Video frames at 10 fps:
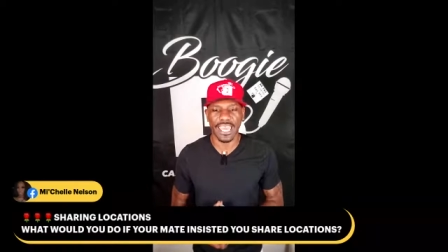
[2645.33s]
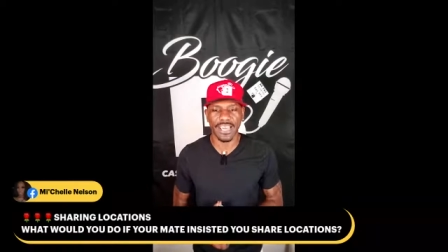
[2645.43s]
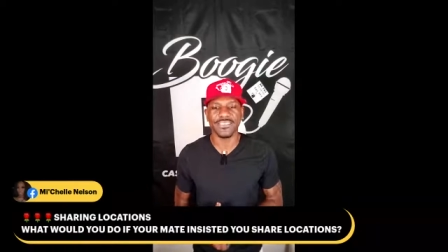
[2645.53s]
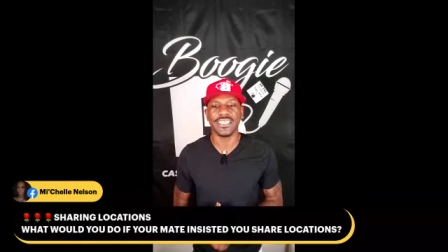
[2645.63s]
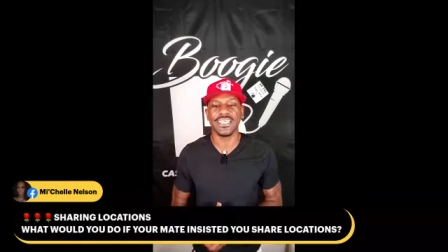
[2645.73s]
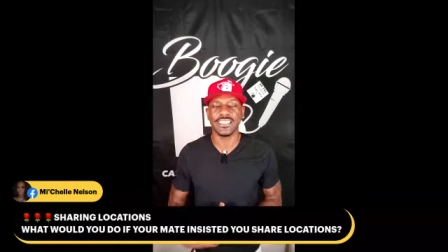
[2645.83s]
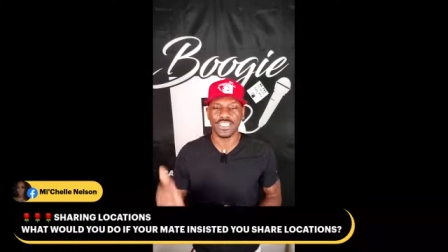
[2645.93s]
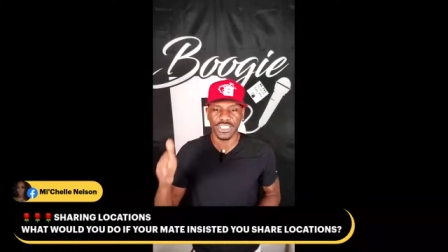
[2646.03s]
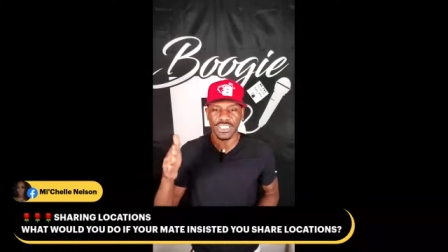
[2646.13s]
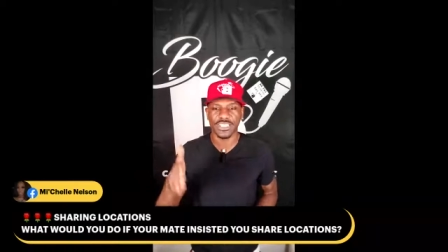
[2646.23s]
half said
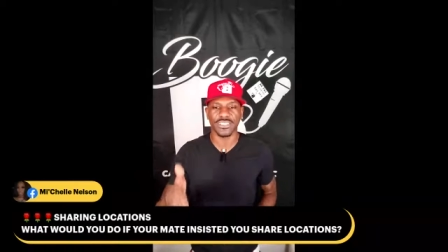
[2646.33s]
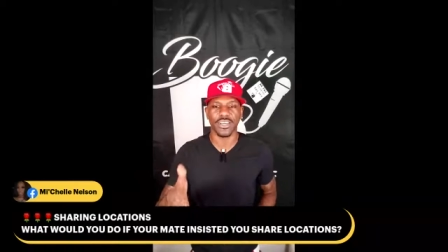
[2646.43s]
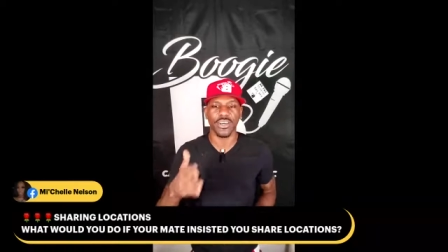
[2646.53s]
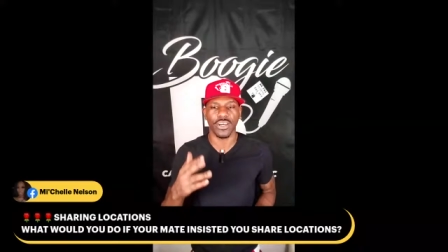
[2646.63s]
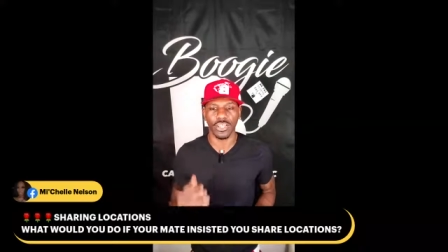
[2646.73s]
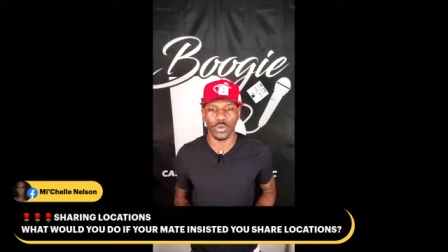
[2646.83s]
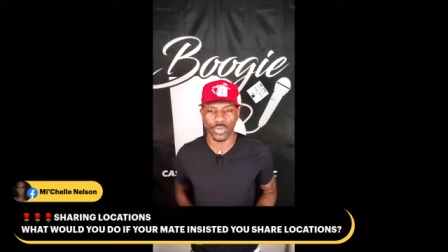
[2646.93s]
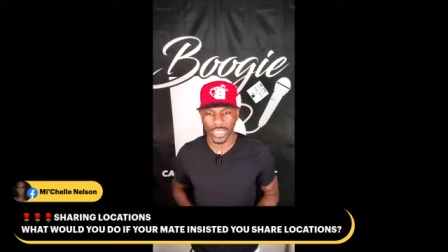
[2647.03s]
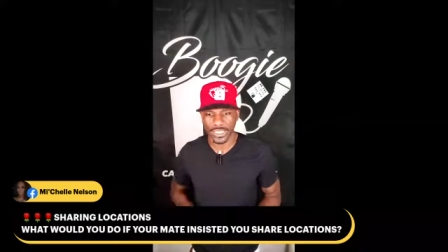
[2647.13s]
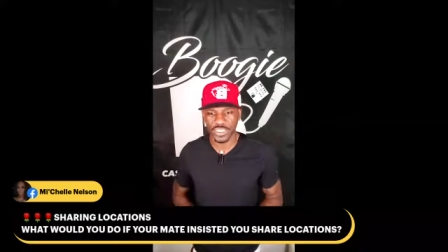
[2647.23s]
she need to turn her
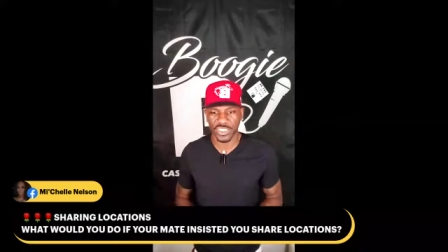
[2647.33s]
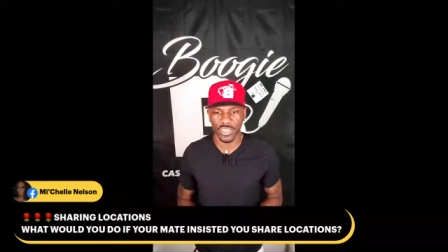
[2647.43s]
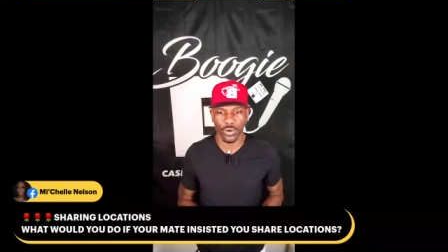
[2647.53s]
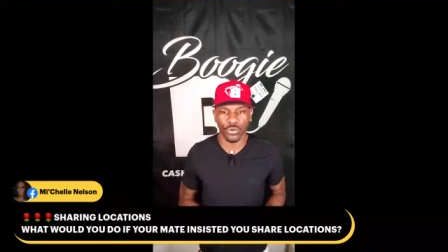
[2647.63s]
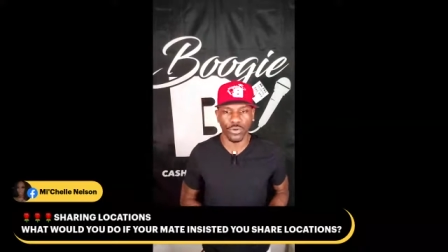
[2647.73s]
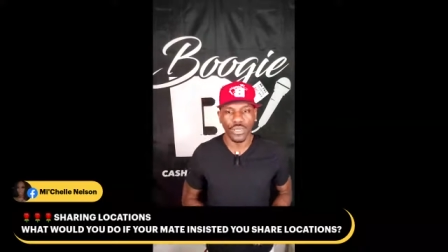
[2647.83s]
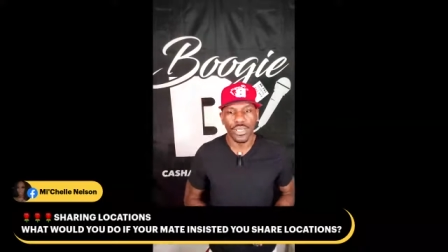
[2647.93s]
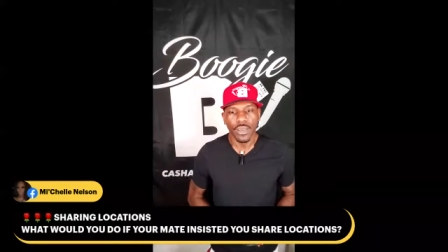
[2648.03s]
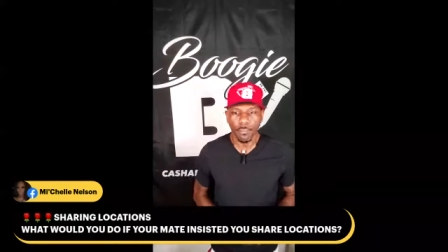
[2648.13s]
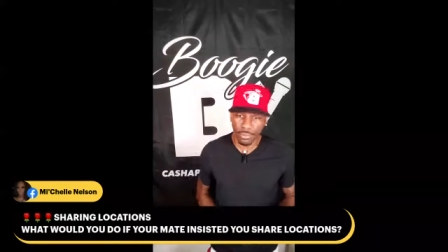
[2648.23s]
location on
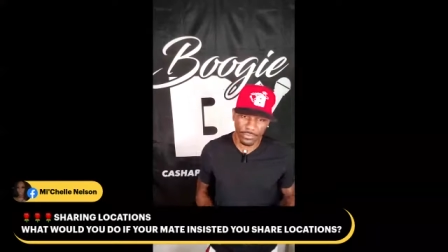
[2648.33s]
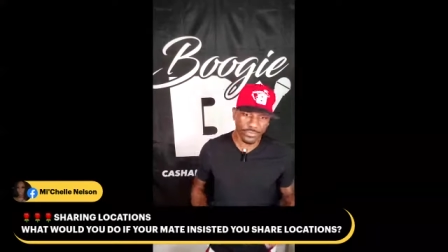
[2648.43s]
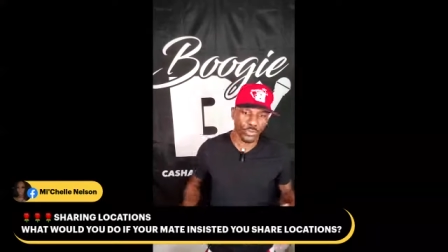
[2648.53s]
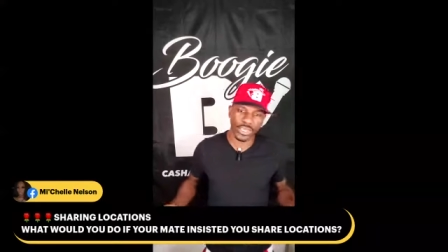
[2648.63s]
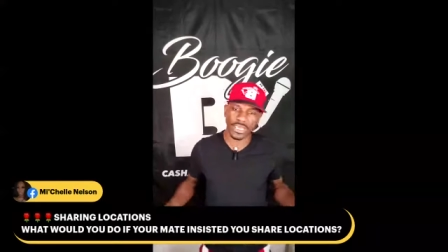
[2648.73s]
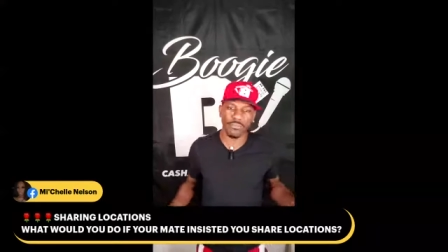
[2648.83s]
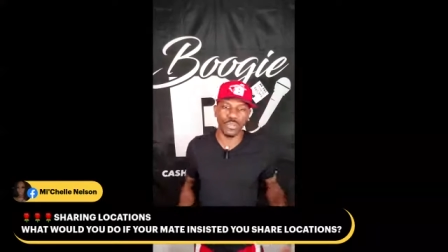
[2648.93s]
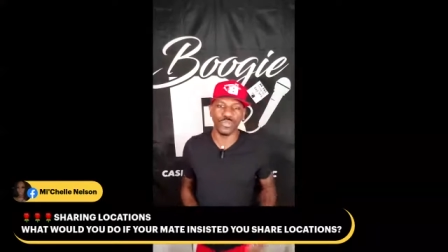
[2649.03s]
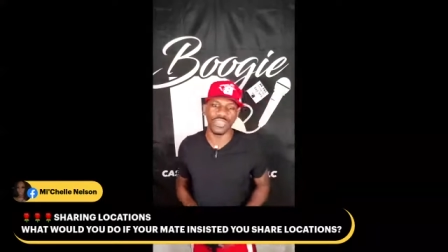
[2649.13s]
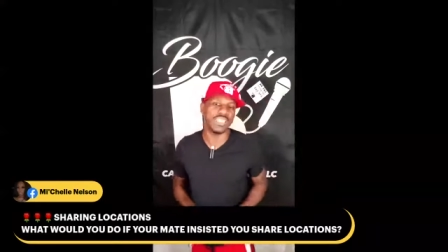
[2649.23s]
before they
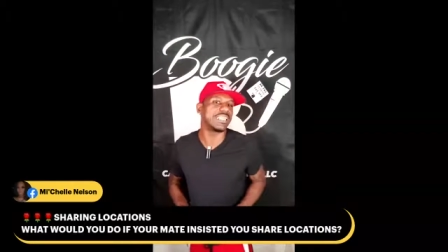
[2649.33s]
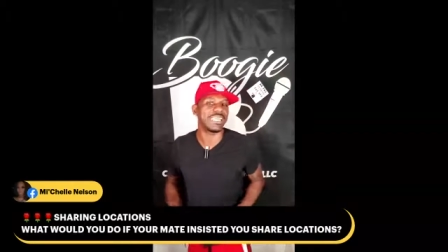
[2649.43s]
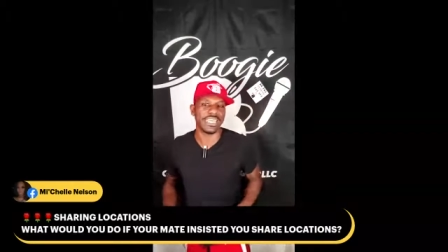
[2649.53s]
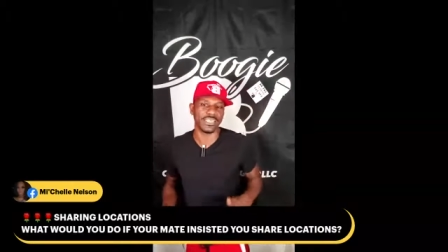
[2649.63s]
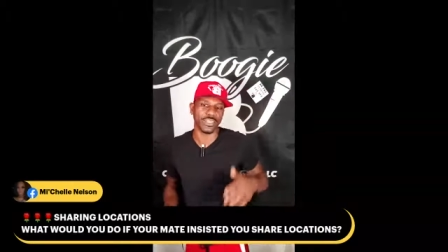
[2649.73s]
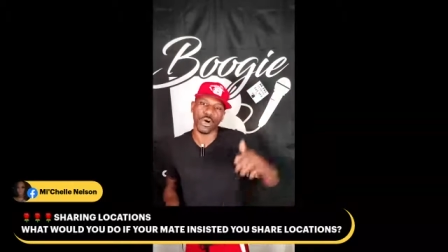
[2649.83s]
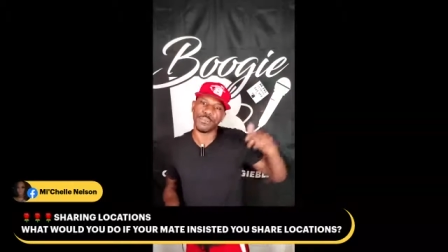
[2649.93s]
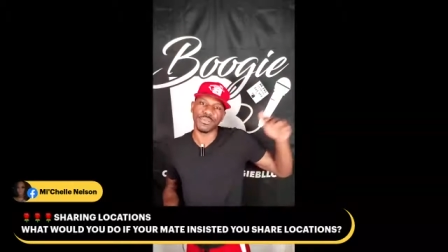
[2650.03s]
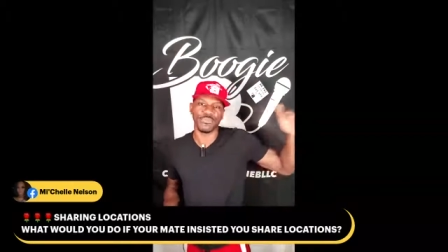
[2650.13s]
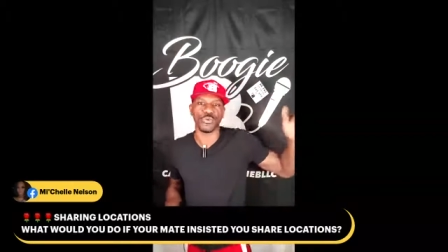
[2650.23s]
move in together
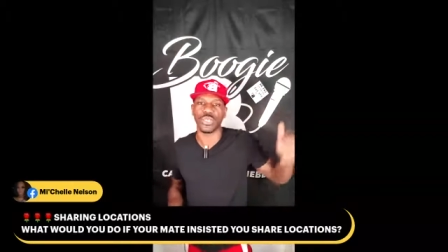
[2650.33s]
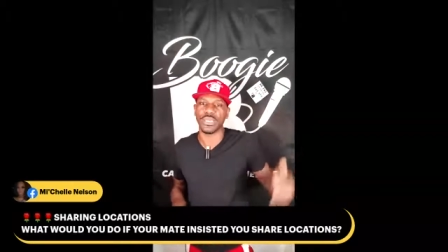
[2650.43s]
or before